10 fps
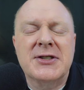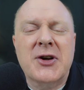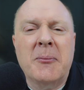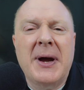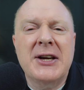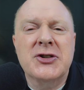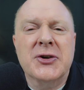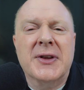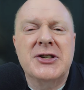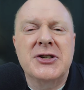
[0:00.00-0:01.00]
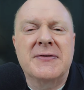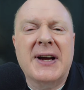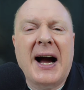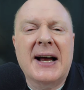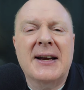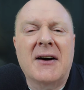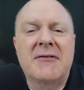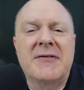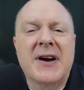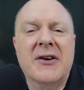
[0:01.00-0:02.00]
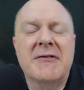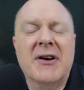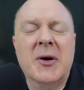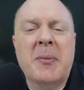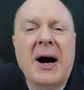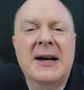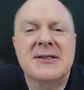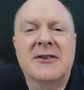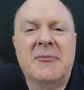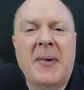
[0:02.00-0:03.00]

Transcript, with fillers: So make sure that you've got a very, very positive